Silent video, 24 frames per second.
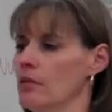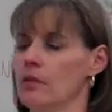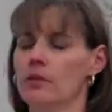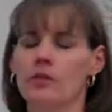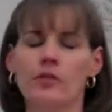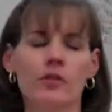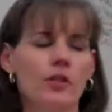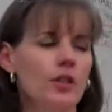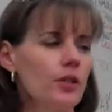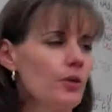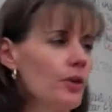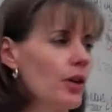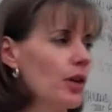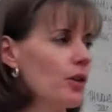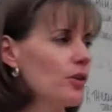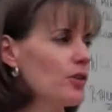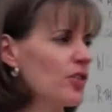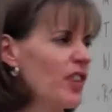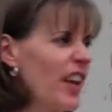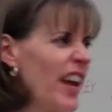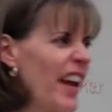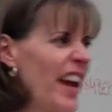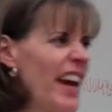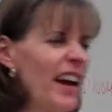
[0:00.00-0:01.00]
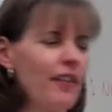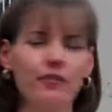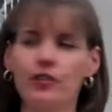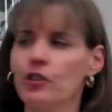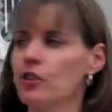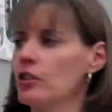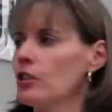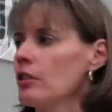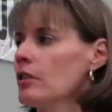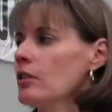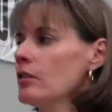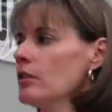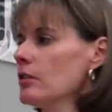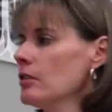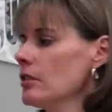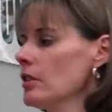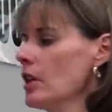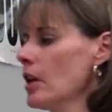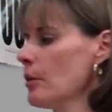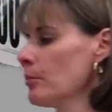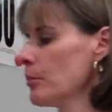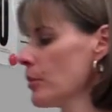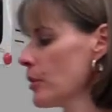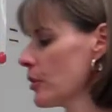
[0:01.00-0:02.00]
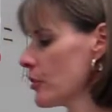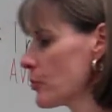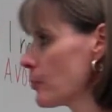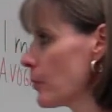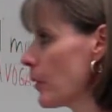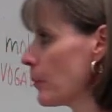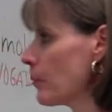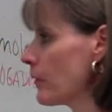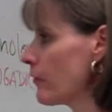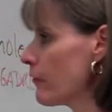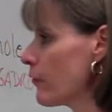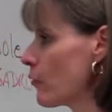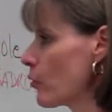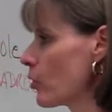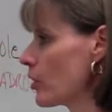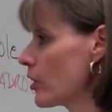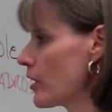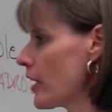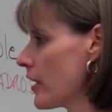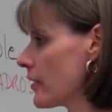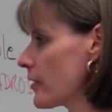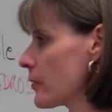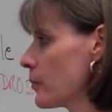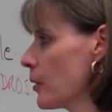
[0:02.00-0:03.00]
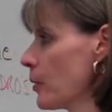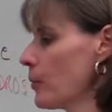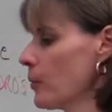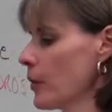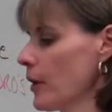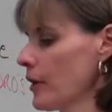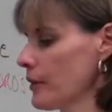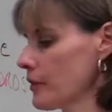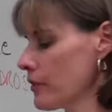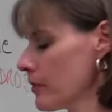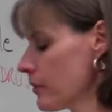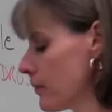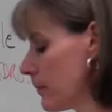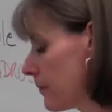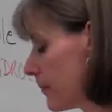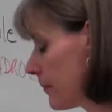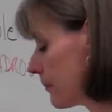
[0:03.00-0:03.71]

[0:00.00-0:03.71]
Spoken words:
Zeros after numbers but before decimal points.